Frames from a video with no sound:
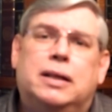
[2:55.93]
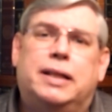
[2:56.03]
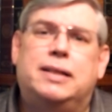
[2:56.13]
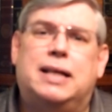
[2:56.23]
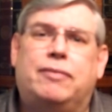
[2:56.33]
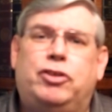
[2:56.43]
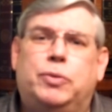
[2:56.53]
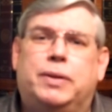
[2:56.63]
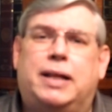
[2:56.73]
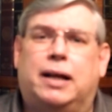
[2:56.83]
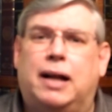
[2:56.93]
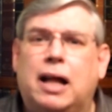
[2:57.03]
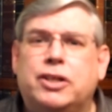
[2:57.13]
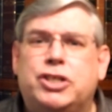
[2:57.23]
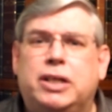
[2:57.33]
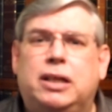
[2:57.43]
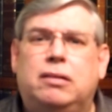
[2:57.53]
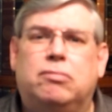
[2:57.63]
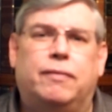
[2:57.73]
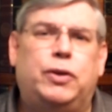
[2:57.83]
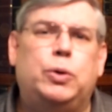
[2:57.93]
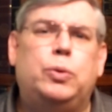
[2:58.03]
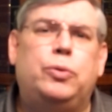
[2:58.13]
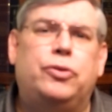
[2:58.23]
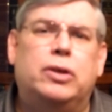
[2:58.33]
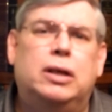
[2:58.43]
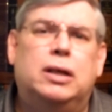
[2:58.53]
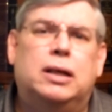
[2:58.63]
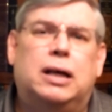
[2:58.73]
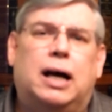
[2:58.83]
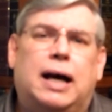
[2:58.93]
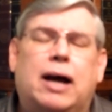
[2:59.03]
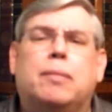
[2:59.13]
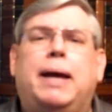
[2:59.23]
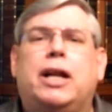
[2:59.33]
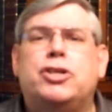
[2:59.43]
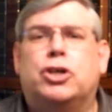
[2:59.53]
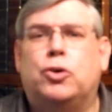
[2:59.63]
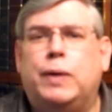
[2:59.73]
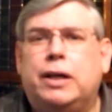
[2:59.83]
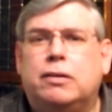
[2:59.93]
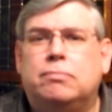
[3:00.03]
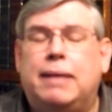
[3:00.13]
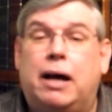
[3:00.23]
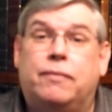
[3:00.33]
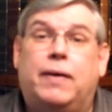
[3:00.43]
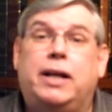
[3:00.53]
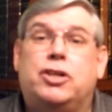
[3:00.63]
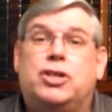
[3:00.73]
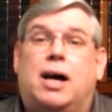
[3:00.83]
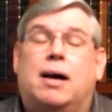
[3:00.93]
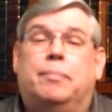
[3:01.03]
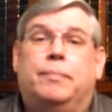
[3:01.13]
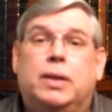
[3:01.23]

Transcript: things that have to do with technology, reviews, uh, how to manage your career, how to find a job.